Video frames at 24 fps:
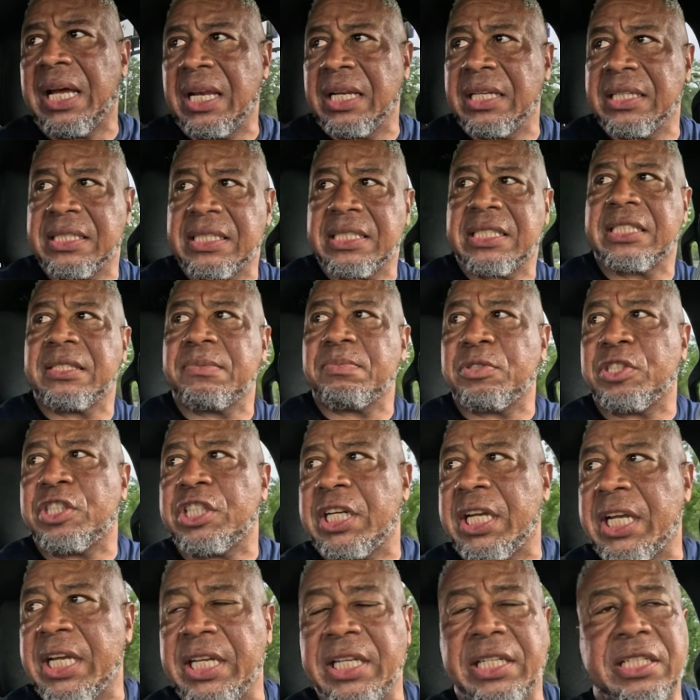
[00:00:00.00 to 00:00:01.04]
is the
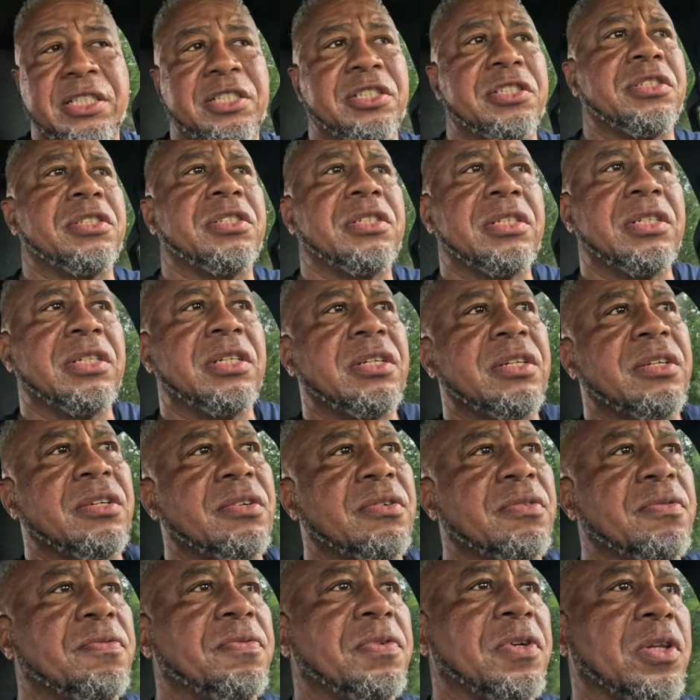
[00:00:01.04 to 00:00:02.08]
change
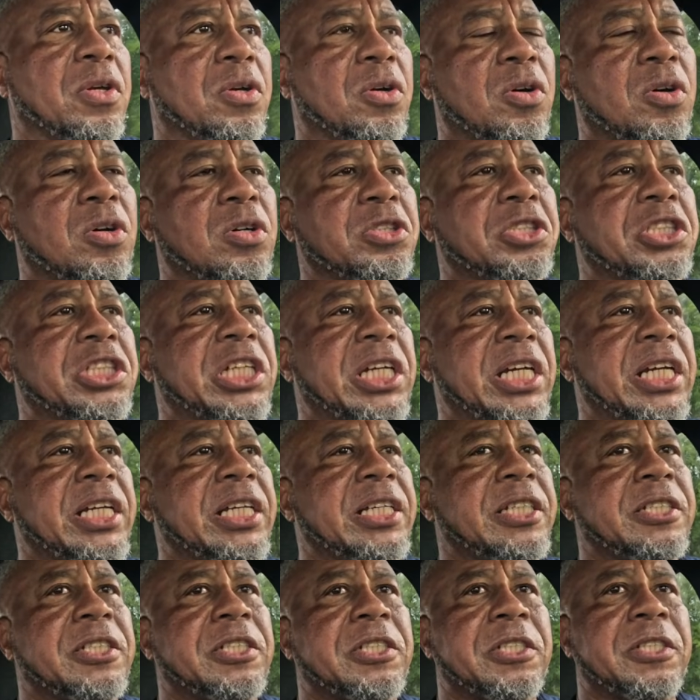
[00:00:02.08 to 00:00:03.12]
for the oil
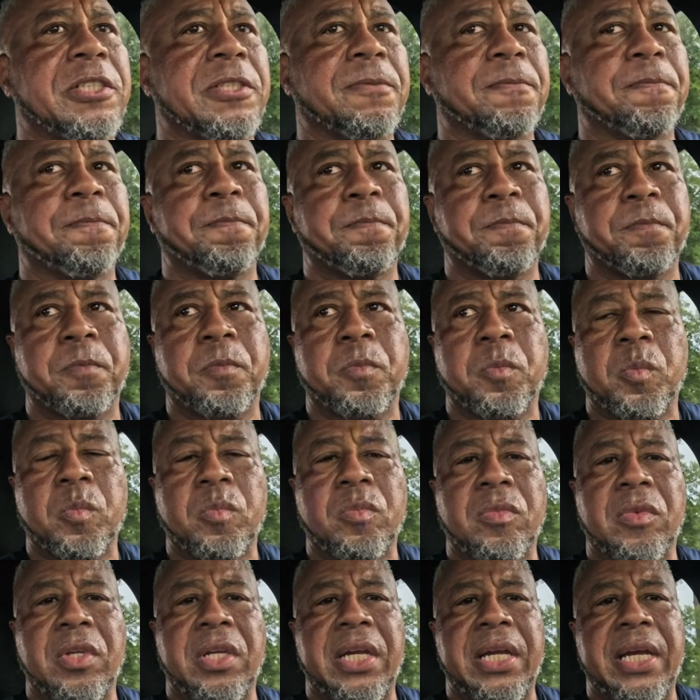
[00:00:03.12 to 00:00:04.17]
change,
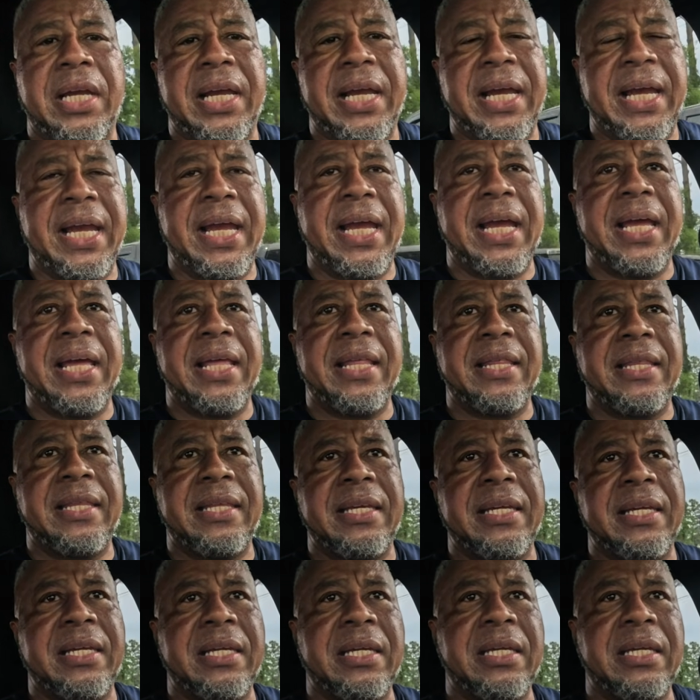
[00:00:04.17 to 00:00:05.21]
and the